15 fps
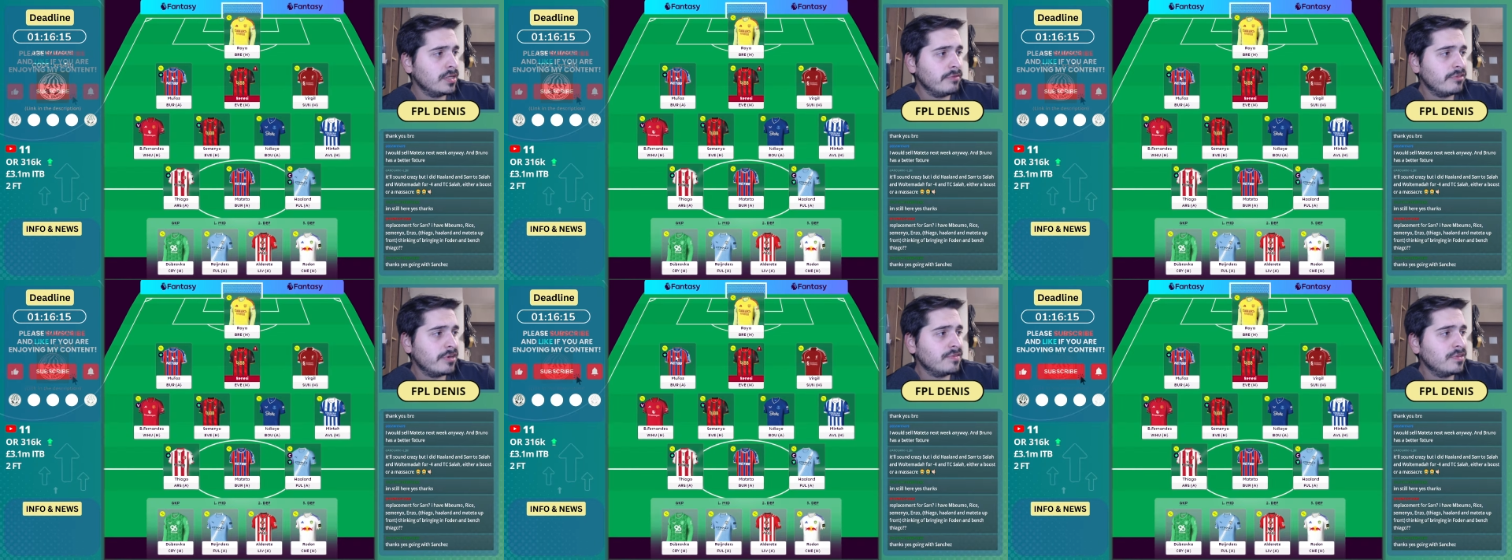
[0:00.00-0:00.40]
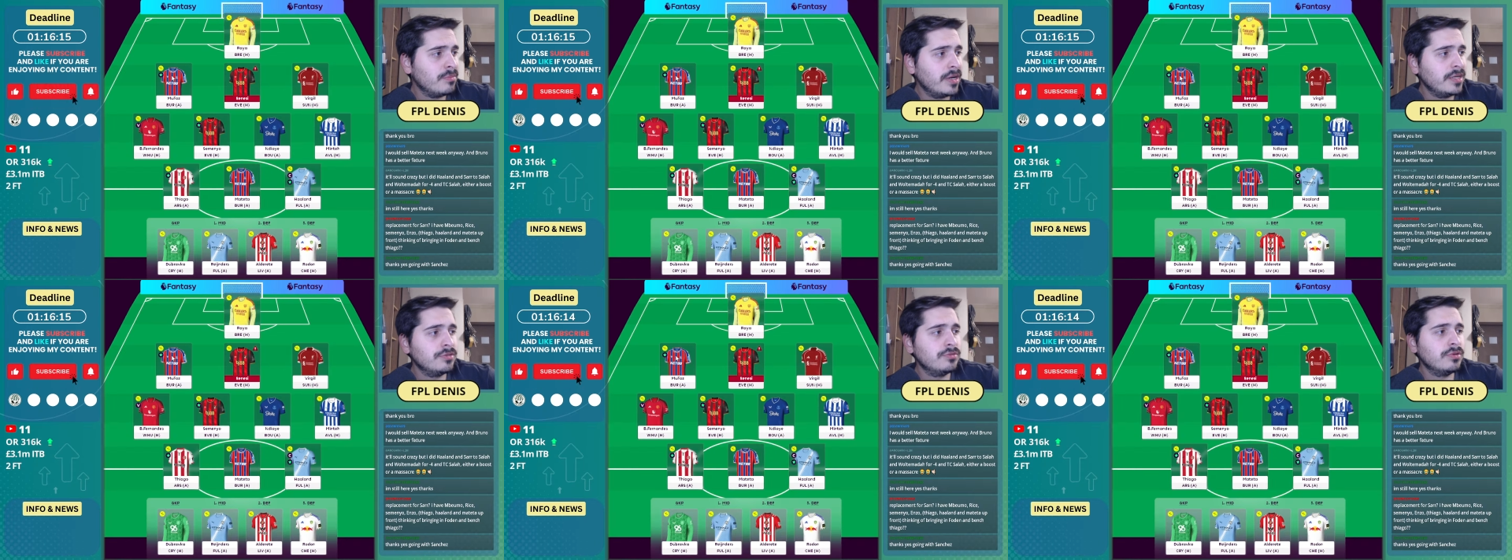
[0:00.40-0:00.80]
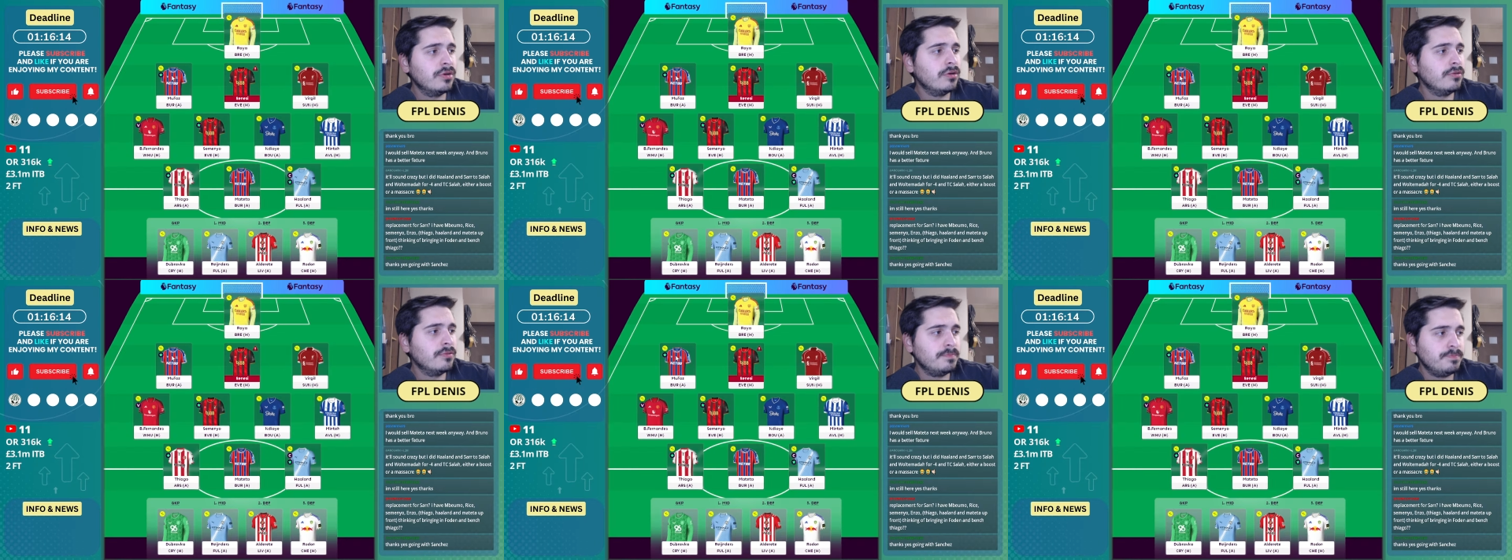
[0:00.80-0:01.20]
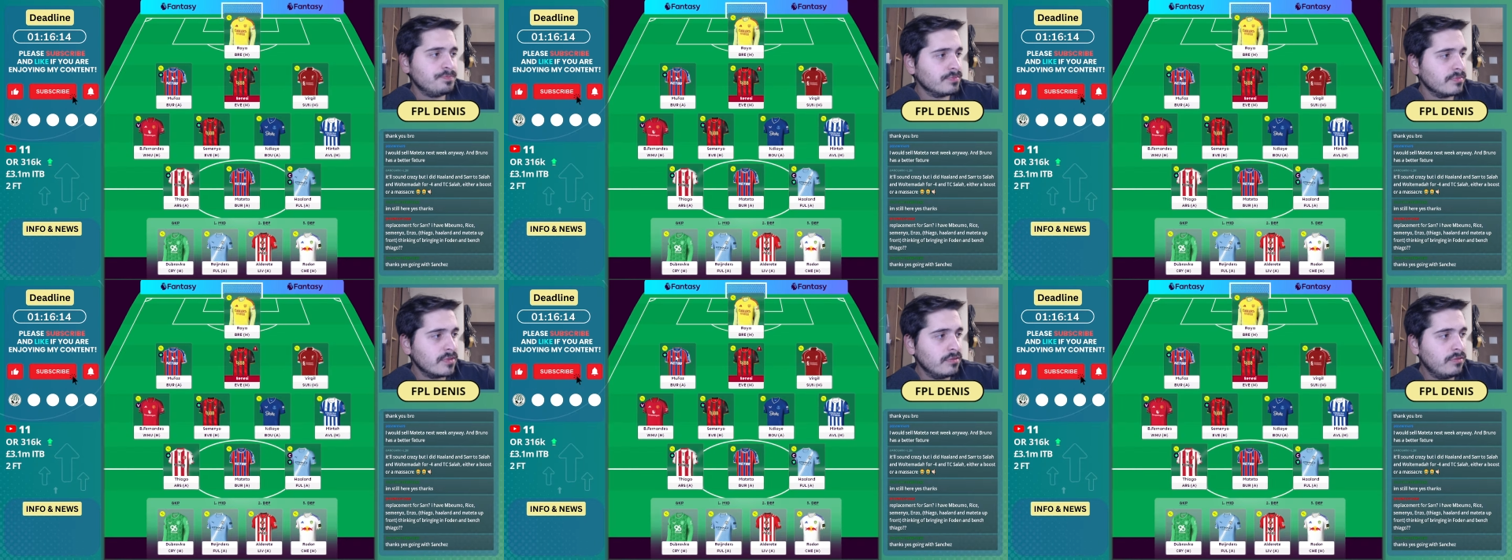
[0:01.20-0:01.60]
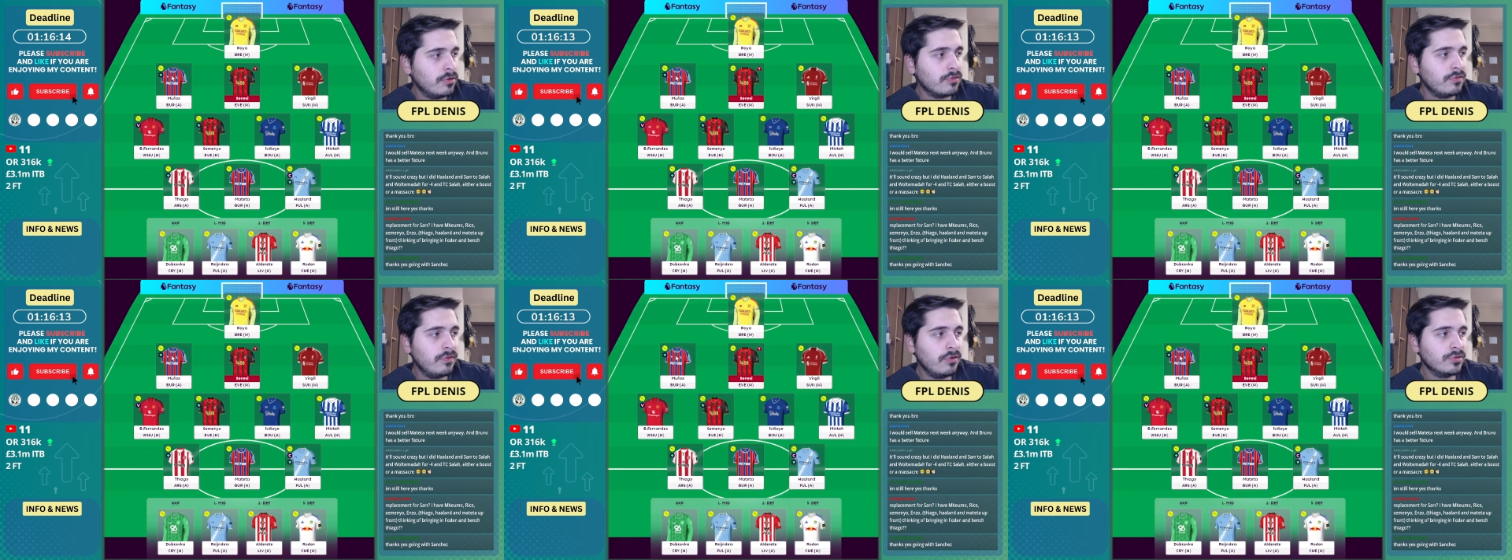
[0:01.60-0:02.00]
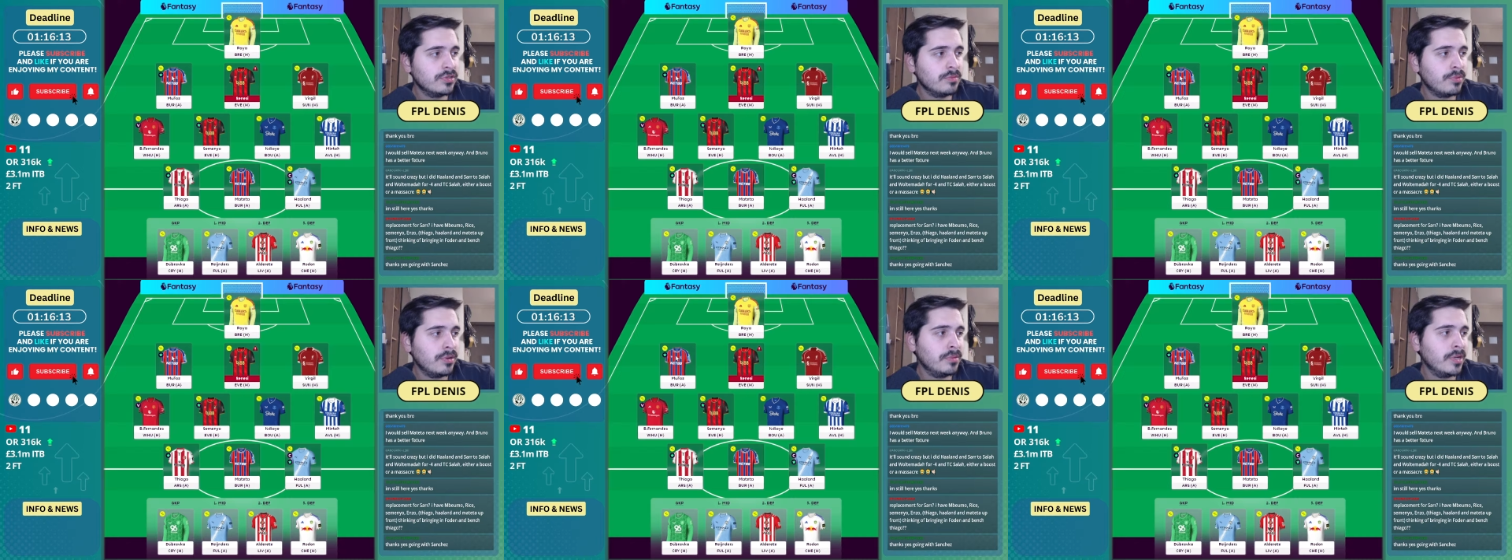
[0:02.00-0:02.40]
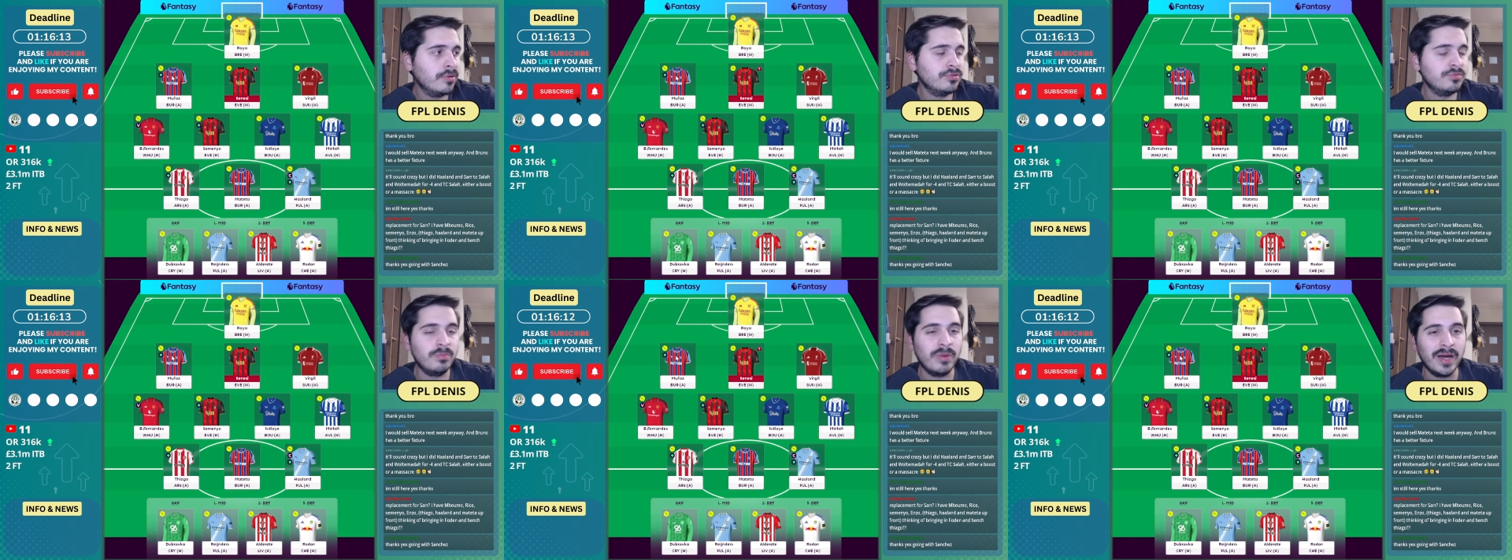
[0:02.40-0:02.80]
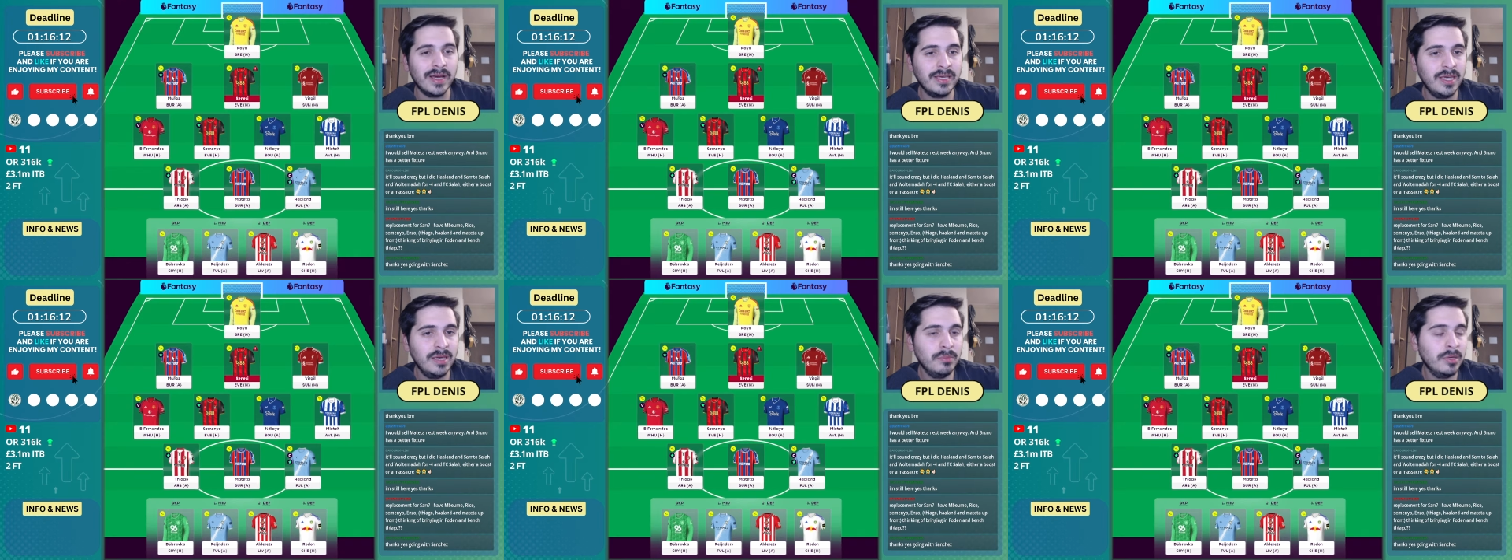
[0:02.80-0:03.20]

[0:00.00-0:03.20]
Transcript: If you have the money to go for Foden, probably I would buy him.